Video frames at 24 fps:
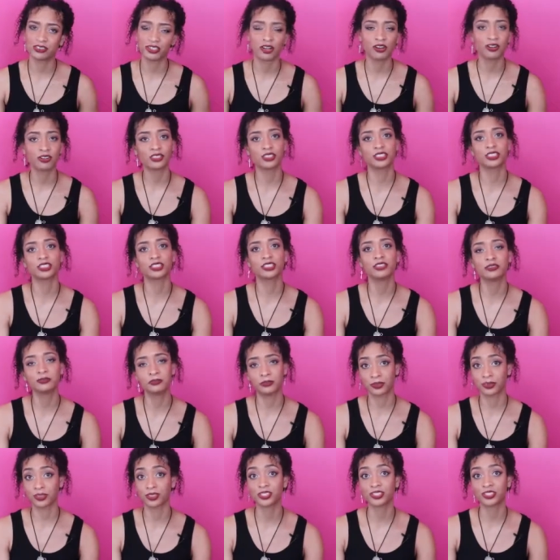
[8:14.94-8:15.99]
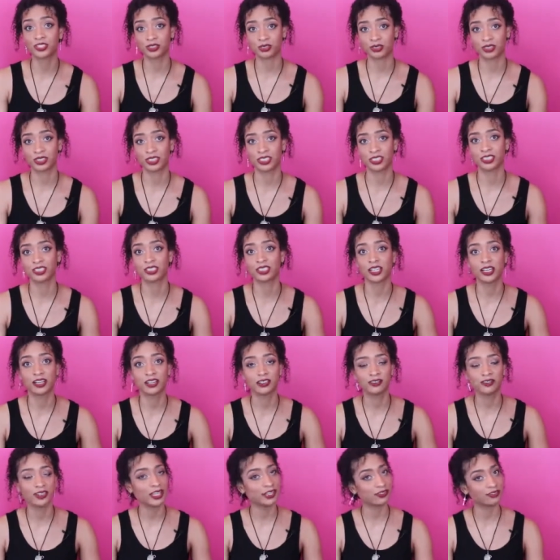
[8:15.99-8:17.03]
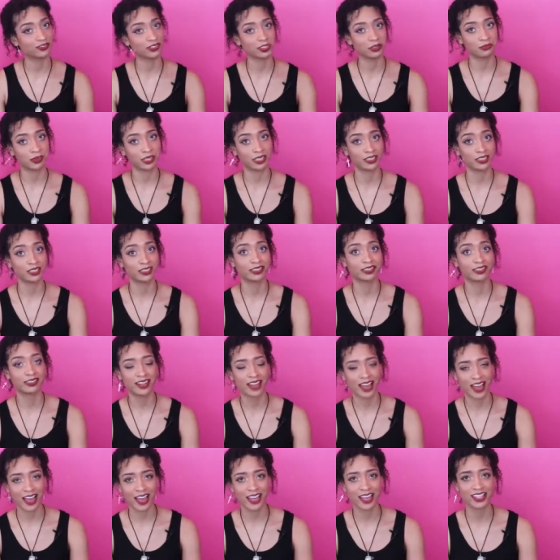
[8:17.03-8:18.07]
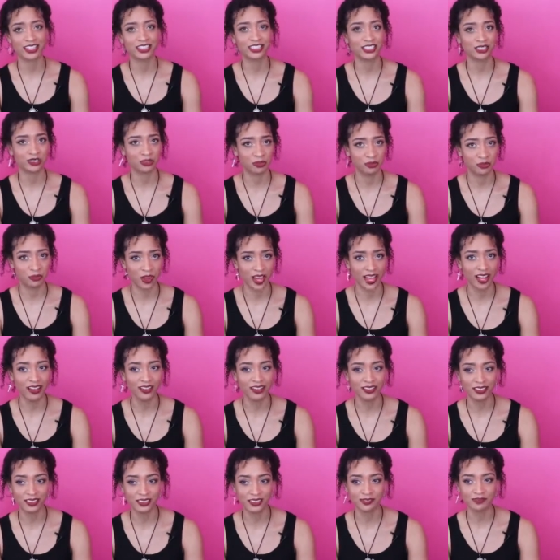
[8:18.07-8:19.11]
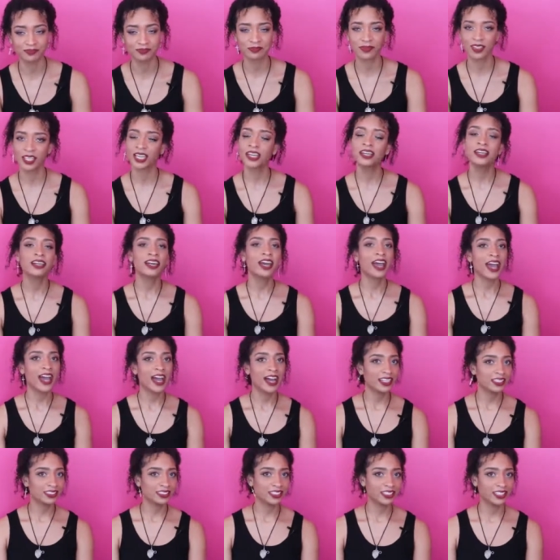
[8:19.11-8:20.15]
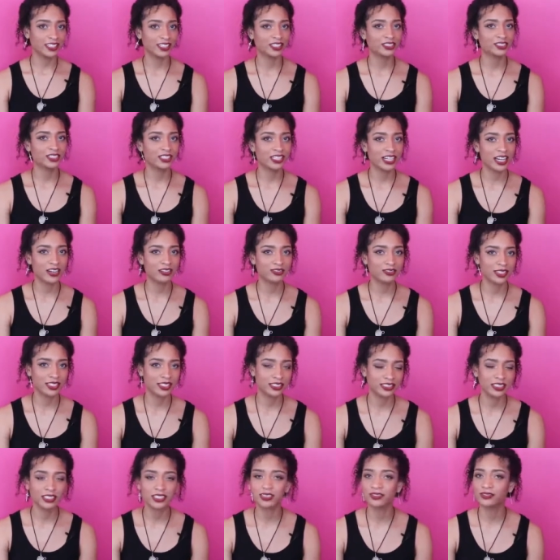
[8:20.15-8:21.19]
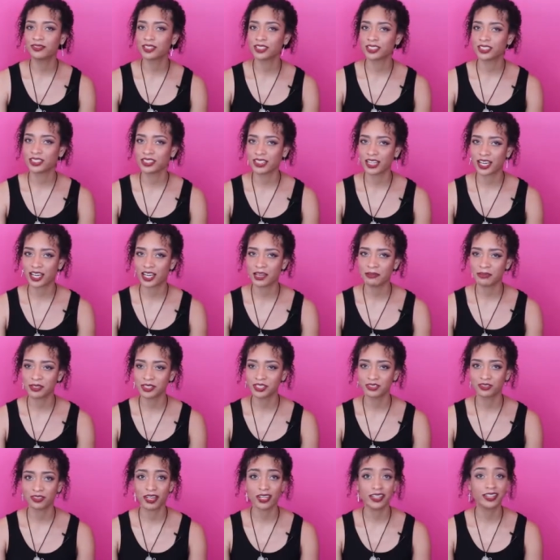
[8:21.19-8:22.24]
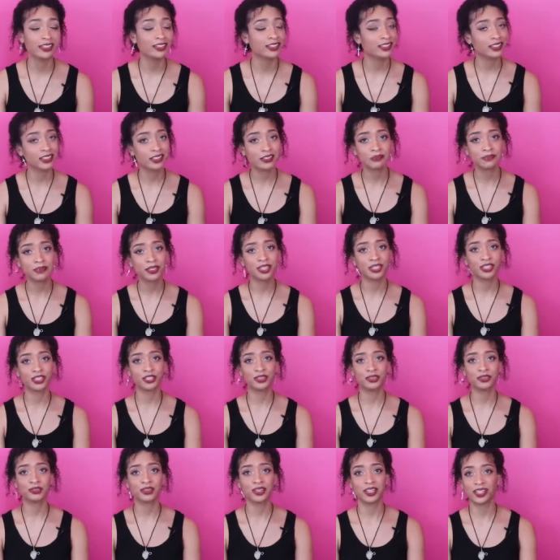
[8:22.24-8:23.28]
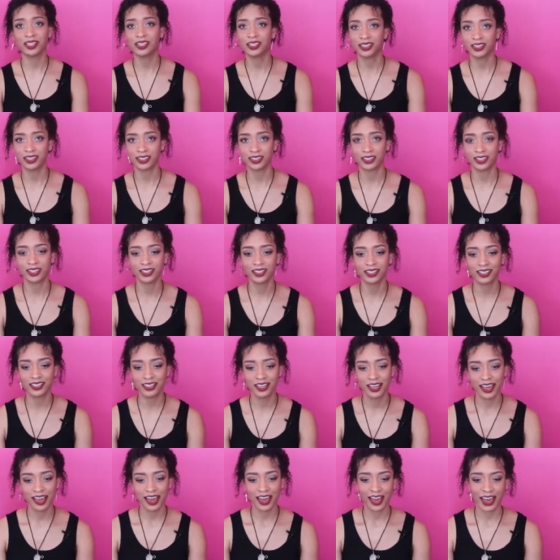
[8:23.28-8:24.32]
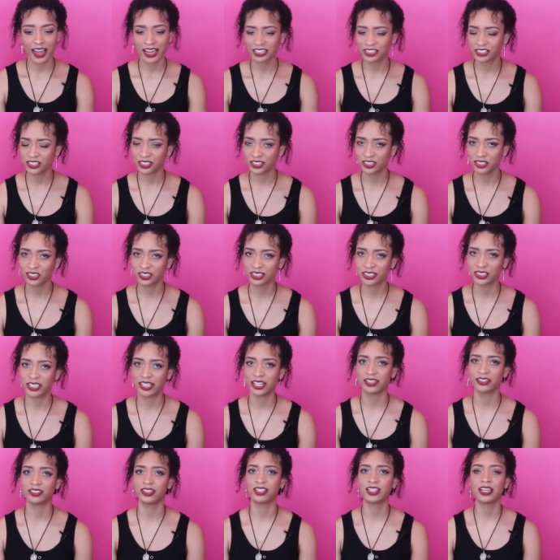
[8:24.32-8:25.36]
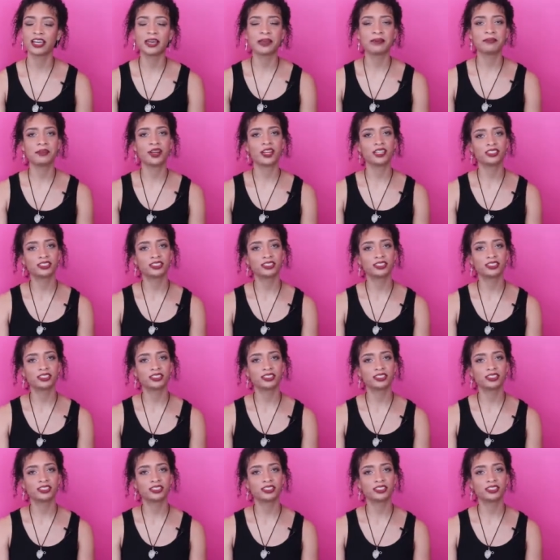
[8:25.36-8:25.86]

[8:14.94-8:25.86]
are also important sources of information as well. Asking you shall receive when the time is right, and it can be through anything. I actually started channeling in my